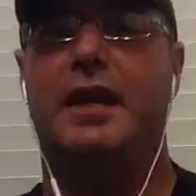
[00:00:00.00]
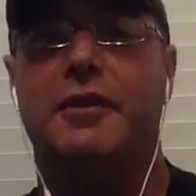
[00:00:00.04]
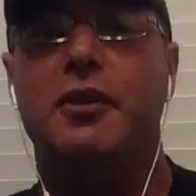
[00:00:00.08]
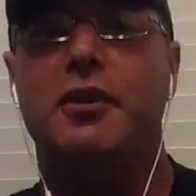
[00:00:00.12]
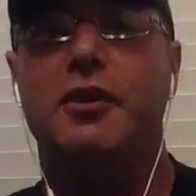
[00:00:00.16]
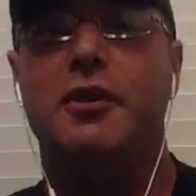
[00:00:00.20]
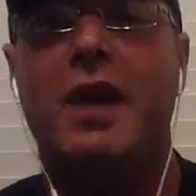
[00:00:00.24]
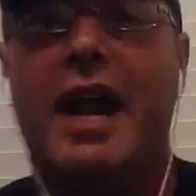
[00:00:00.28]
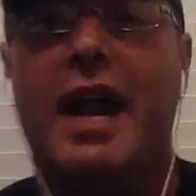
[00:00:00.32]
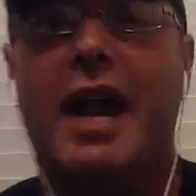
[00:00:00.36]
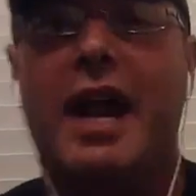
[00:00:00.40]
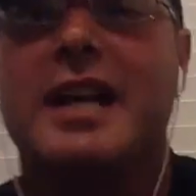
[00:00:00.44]

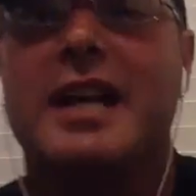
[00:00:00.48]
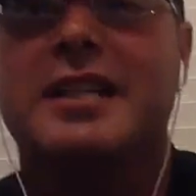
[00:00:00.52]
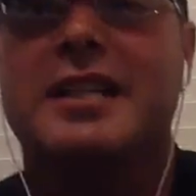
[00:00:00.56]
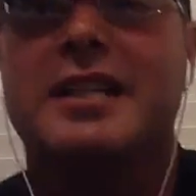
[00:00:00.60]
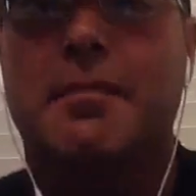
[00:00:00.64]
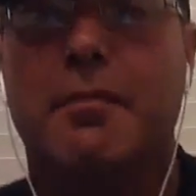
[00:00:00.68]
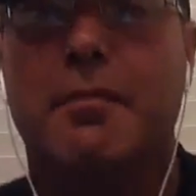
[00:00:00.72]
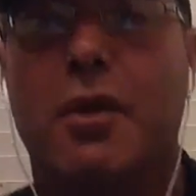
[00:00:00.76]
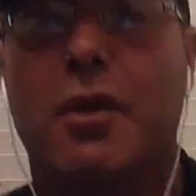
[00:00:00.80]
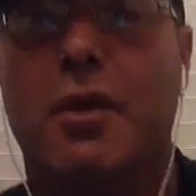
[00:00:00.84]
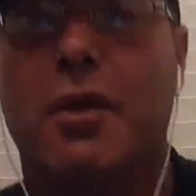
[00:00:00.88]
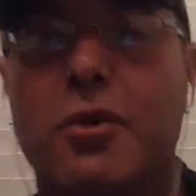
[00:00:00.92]
you ask
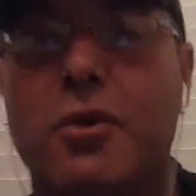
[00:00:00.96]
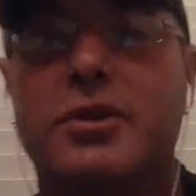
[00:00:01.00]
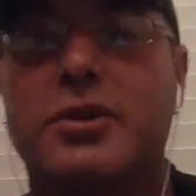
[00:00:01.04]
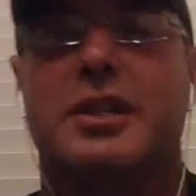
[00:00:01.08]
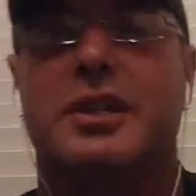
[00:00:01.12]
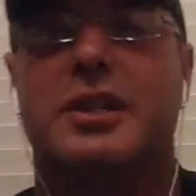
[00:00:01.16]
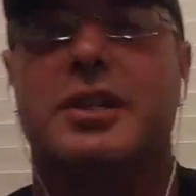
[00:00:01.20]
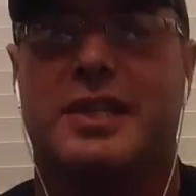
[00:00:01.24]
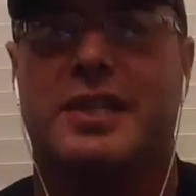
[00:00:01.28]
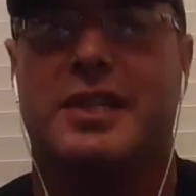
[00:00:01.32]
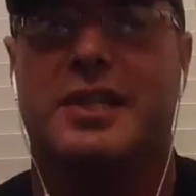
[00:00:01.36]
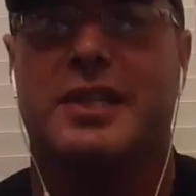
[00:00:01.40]

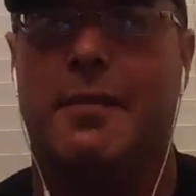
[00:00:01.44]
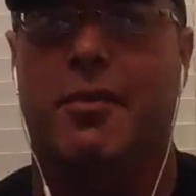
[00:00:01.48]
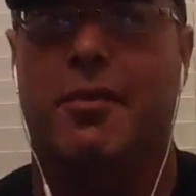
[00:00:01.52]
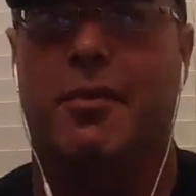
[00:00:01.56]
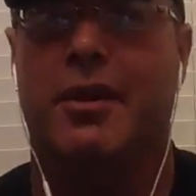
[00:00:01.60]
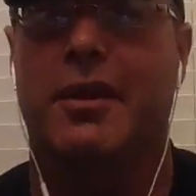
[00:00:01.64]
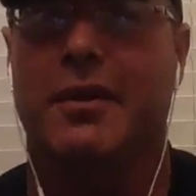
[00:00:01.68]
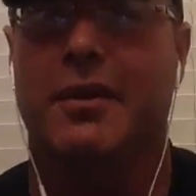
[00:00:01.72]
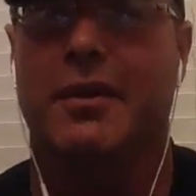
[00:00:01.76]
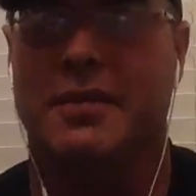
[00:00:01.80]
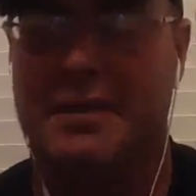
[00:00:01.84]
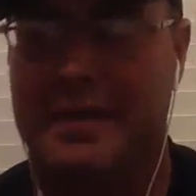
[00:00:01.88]
most snake
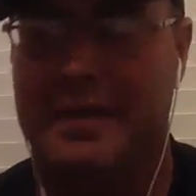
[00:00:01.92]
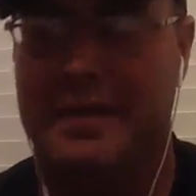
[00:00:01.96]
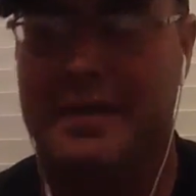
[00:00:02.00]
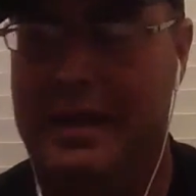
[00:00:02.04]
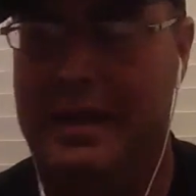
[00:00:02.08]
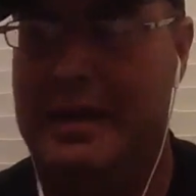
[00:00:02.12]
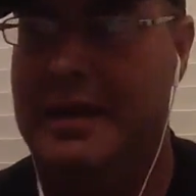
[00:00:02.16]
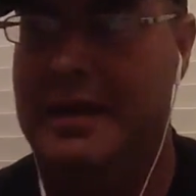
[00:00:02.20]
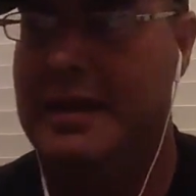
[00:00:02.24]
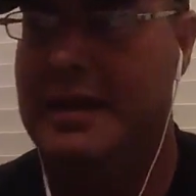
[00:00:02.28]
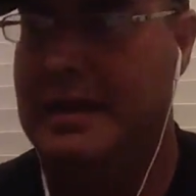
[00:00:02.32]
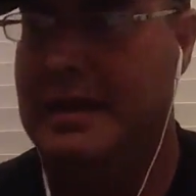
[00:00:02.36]
breeders
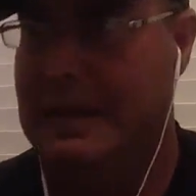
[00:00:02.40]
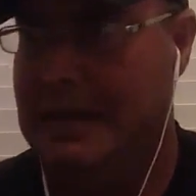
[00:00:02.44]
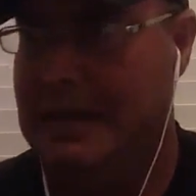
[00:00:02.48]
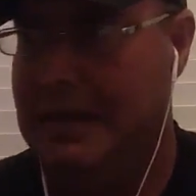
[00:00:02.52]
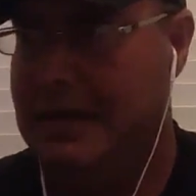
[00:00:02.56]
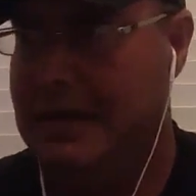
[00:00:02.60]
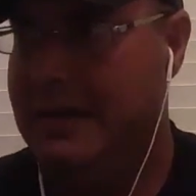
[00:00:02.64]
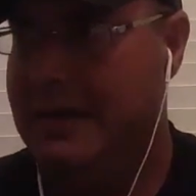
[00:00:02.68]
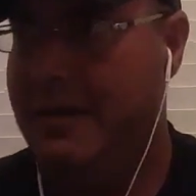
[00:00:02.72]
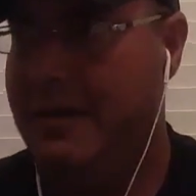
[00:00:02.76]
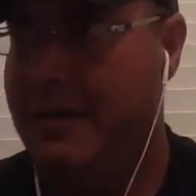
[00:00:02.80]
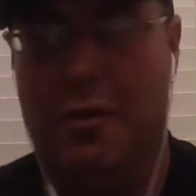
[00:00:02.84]

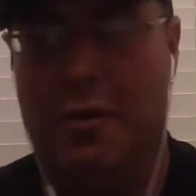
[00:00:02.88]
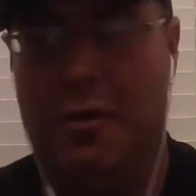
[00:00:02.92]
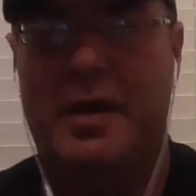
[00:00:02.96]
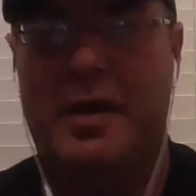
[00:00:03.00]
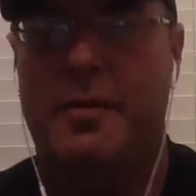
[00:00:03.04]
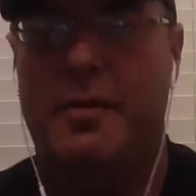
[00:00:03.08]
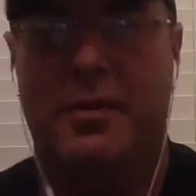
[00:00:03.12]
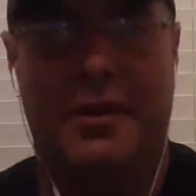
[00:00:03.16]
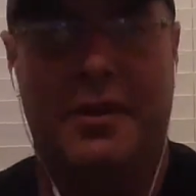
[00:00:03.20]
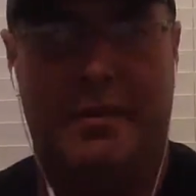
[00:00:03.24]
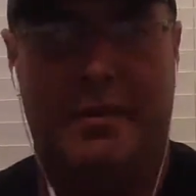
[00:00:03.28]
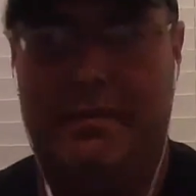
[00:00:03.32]
or
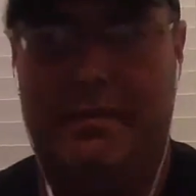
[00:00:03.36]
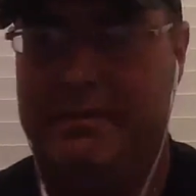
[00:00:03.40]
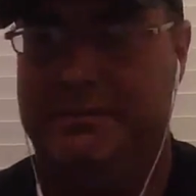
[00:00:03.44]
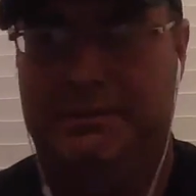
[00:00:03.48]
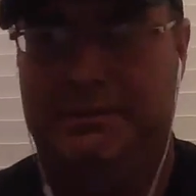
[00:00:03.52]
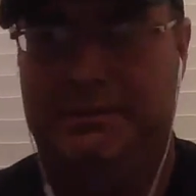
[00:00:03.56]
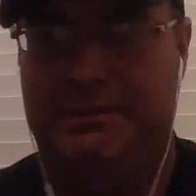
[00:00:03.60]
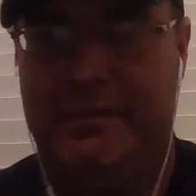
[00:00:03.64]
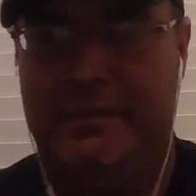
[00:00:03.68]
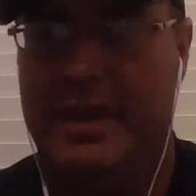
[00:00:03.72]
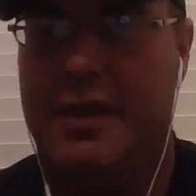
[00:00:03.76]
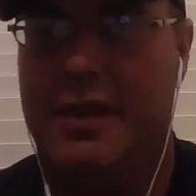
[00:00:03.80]
people that,
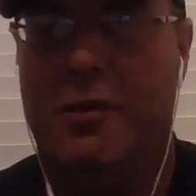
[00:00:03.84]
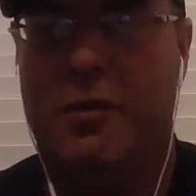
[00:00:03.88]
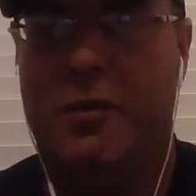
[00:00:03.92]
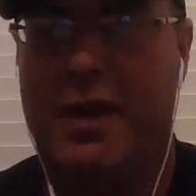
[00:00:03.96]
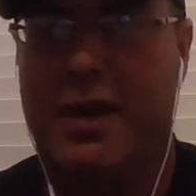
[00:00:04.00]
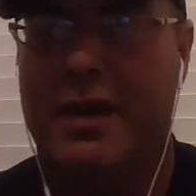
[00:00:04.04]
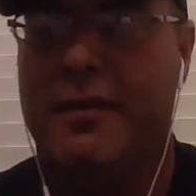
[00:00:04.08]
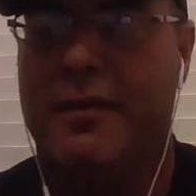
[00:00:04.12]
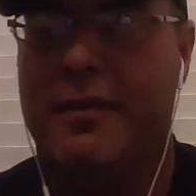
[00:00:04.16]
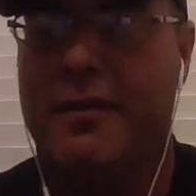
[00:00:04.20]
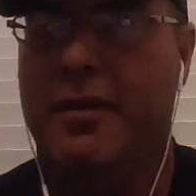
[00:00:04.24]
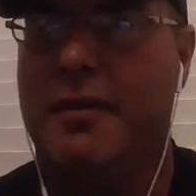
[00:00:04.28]
you know,
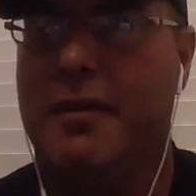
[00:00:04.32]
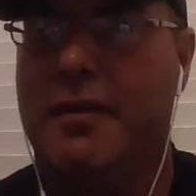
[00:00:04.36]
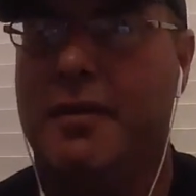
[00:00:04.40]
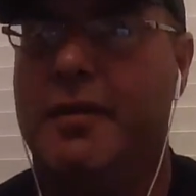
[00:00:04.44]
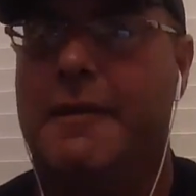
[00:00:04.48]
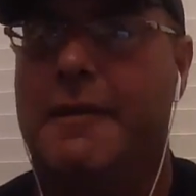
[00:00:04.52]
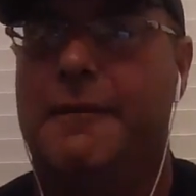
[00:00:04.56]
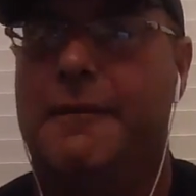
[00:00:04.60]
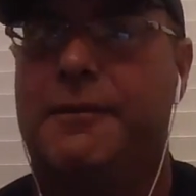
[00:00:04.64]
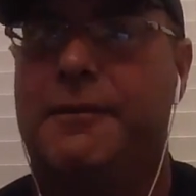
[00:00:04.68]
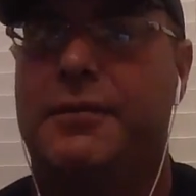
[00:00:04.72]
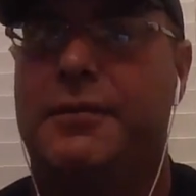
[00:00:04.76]
whatever,
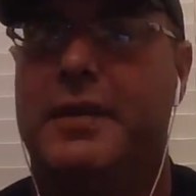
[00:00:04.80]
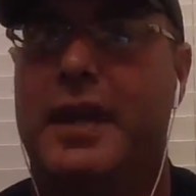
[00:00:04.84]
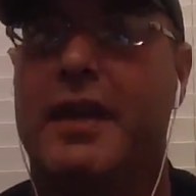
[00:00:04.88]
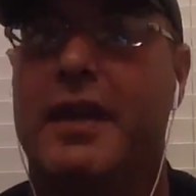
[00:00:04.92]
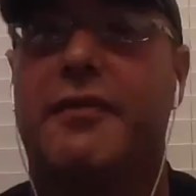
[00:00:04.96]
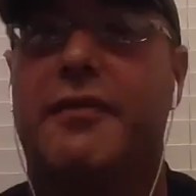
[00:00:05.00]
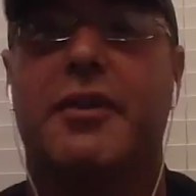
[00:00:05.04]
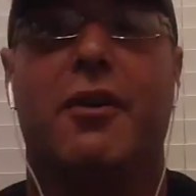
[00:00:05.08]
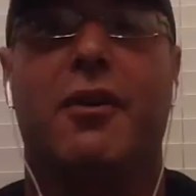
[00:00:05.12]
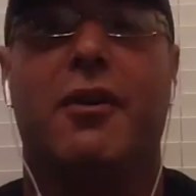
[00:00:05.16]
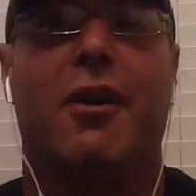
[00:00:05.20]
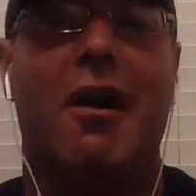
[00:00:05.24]

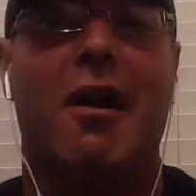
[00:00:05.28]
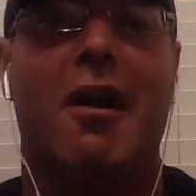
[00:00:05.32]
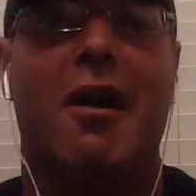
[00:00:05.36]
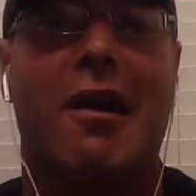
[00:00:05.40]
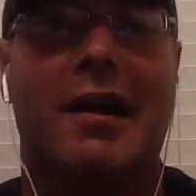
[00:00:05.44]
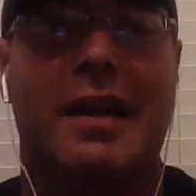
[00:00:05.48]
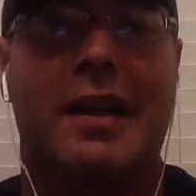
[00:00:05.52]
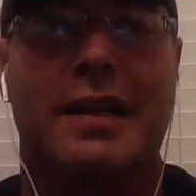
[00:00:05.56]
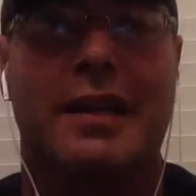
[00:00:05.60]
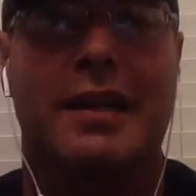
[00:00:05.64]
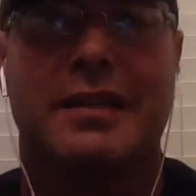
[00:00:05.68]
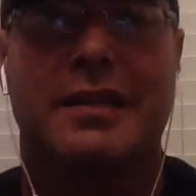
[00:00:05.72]
if they're
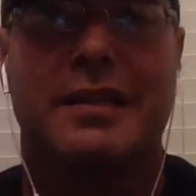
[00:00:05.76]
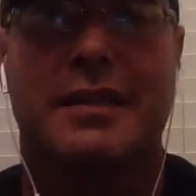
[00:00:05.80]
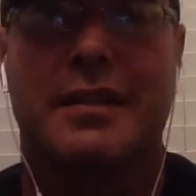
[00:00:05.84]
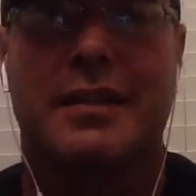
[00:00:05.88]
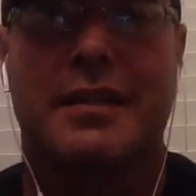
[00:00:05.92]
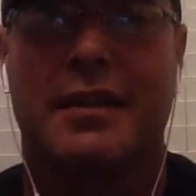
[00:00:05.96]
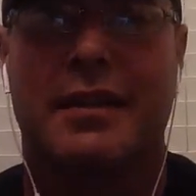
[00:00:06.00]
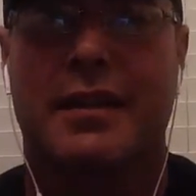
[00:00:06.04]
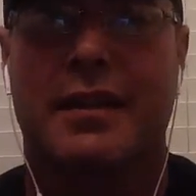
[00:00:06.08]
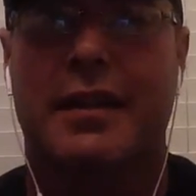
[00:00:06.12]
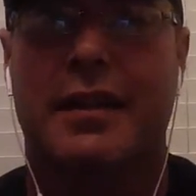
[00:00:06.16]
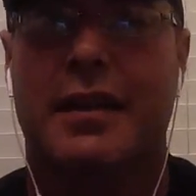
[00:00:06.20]

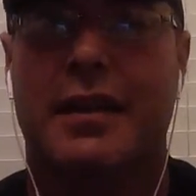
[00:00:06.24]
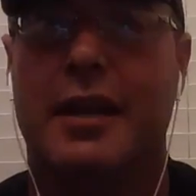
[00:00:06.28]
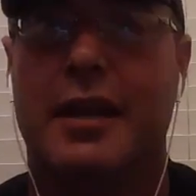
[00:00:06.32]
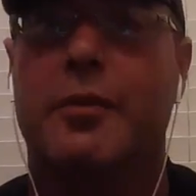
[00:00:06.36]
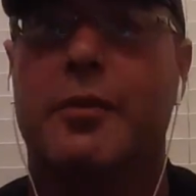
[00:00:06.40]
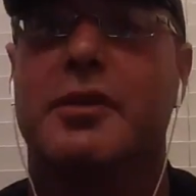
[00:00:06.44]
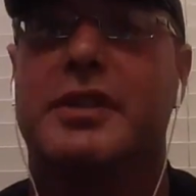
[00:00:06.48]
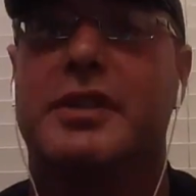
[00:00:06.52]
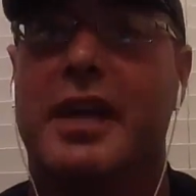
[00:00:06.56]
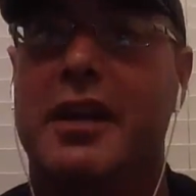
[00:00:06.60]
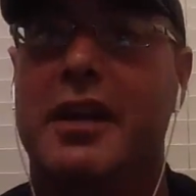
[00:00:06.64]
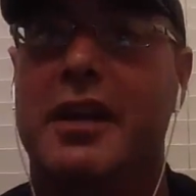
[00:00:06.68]
honest, they
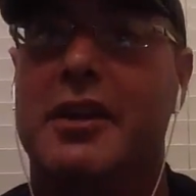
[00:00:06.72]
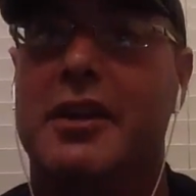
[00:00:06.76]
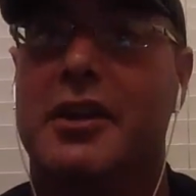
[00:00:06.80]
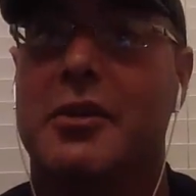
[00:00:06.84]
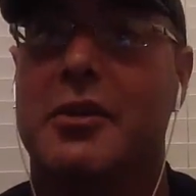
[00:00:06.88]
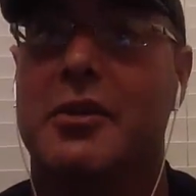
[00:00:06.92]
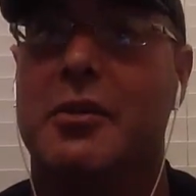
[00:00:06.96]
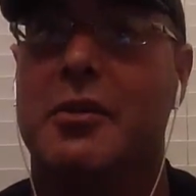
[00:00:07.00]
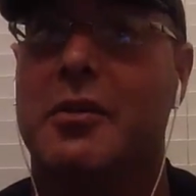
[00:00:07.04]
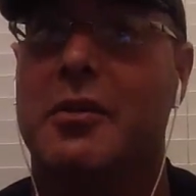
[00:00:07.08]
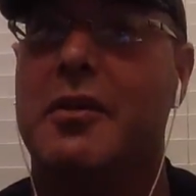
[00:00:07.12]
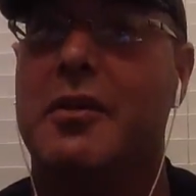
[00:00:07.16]
will tell
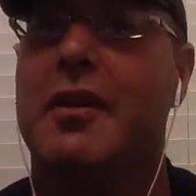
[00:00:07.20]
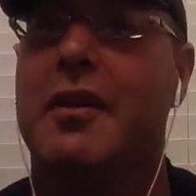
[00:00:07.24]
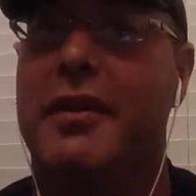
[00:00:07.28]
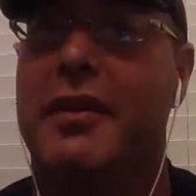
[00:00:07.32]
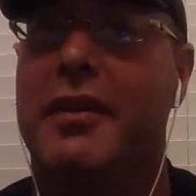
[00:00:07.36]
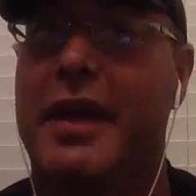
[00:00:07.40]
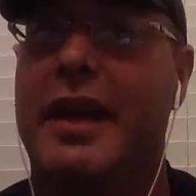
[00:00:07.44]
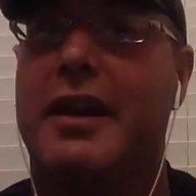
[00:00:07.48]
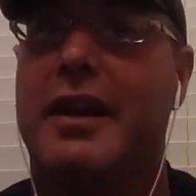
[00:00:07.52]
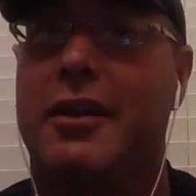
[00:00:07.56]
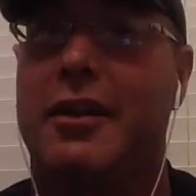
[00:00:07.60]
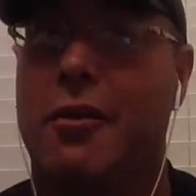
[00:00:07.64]
you
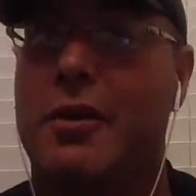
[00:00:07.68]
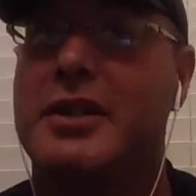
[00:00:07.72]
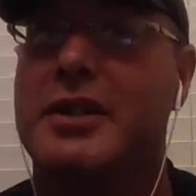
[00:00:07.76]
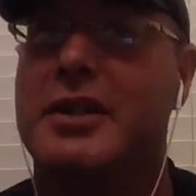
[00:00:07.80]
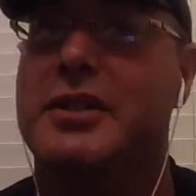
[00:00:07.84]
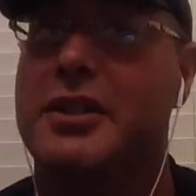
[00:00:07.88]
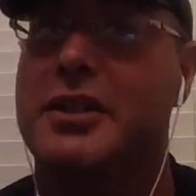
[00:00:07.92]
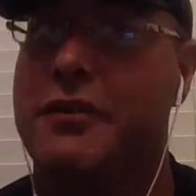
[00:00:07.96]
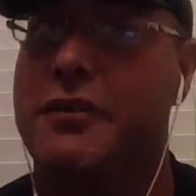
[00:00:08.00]
that annoys the